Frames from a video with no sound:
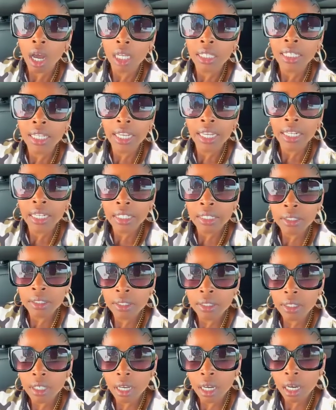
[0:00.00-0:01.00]

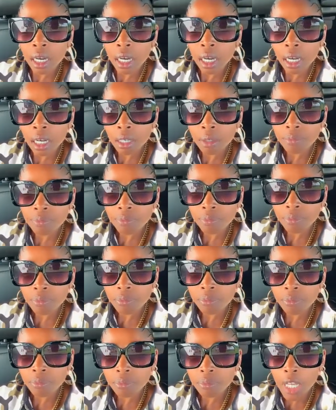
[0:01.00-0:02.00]
latest
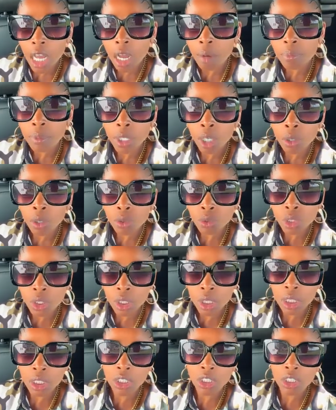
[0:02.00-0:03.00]
upload
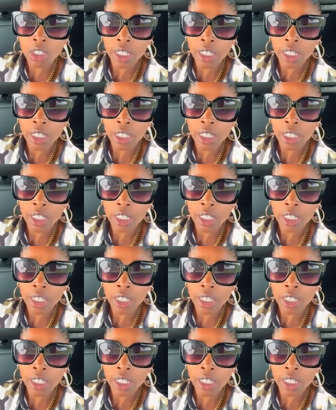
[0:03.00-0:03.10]
to his